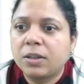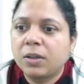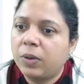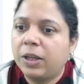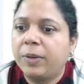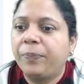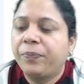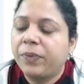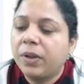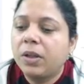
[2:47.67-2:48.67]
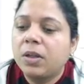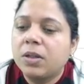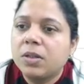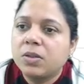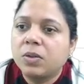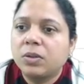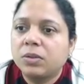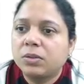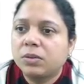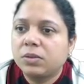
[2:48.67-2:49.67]
Okay, so
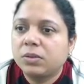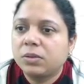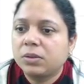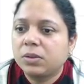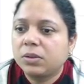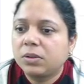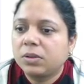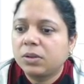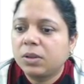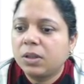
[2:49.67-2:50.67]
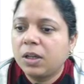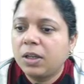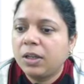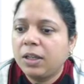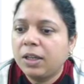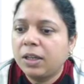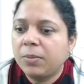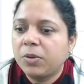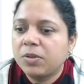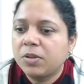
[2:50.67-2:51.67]
Anek, I'm
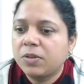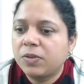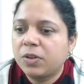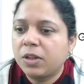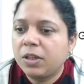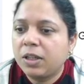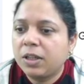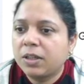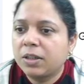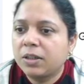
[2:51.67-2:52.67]
going to search for Anek